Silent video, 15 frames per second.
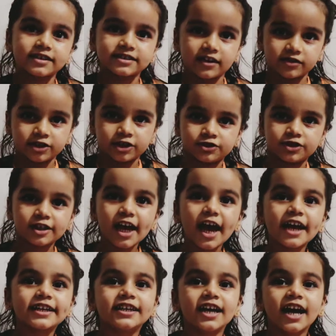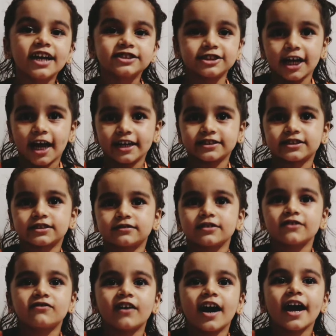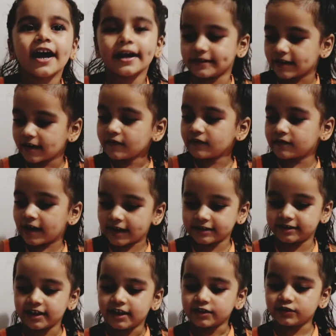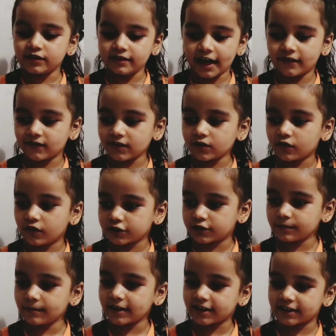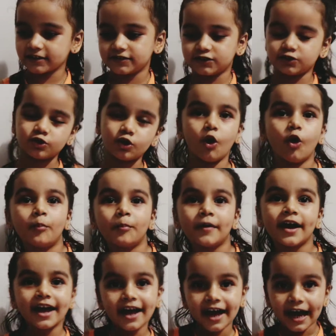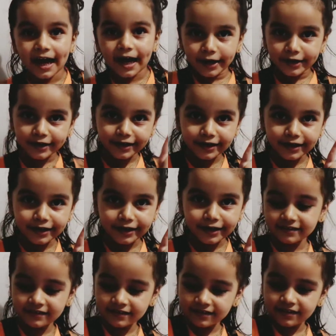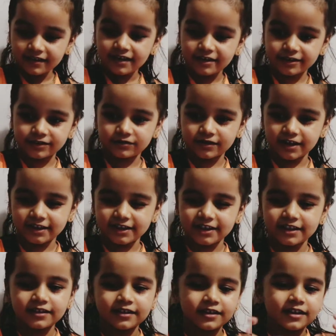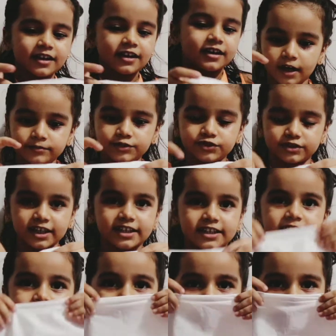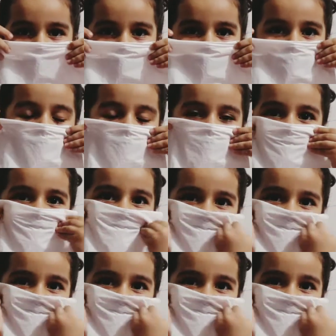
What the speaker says: career today. Just fine. Friends, today we're going to make a snowman. Are you ready? I'm using tissue. Look.